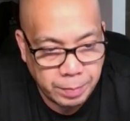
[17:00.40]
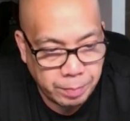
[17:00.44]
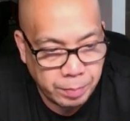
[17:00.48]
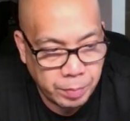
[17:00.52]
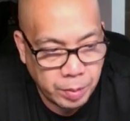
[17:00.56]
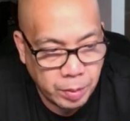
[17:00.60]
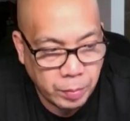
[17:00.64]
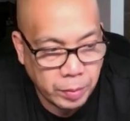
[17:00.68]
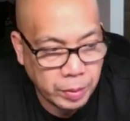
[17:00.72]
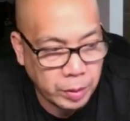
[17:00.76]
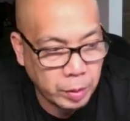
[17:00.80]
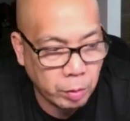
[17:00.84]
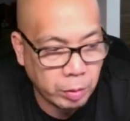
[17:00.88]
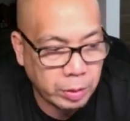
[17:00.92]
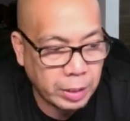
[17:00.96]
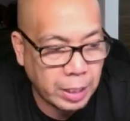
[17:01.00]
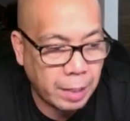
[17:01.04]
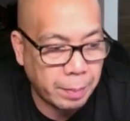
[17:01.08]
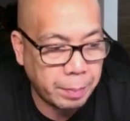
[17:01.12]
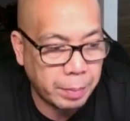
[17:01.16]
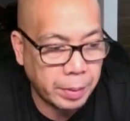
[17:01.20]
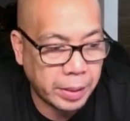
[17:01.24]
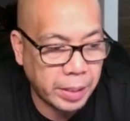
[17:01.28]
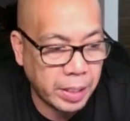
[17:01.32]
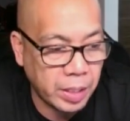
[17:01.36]
with no
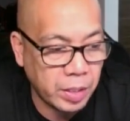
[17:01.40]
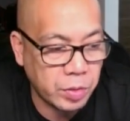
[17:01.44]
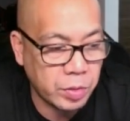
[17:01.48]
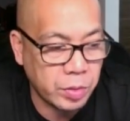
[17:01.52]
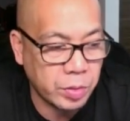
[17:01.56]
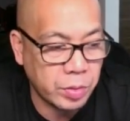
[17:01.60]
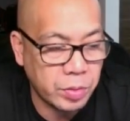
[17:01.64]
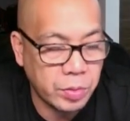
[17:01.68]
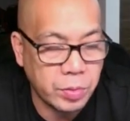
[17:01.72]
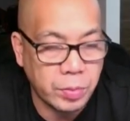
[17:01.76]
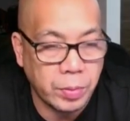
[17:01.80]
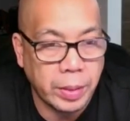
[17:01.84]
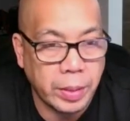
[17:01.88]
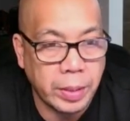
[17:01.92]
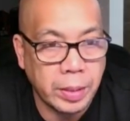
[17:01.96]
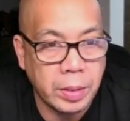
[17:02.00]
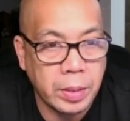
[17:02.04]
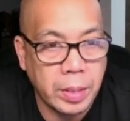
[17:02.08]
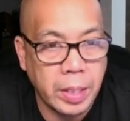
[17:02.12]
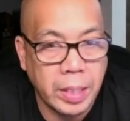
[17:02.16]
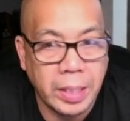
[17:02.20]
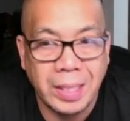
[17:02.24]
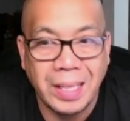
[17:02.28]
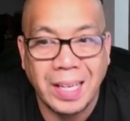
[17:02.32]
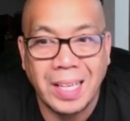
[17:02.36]
complications, right?
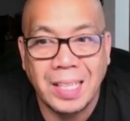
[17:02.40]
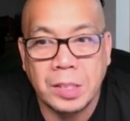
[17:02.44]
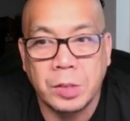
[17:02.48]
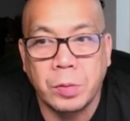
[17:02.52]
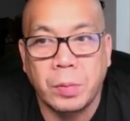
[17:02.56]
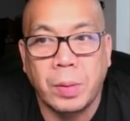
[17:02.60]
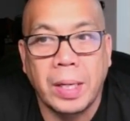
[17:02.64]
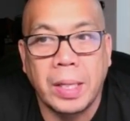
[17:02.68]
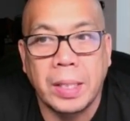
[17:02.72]
And that's why I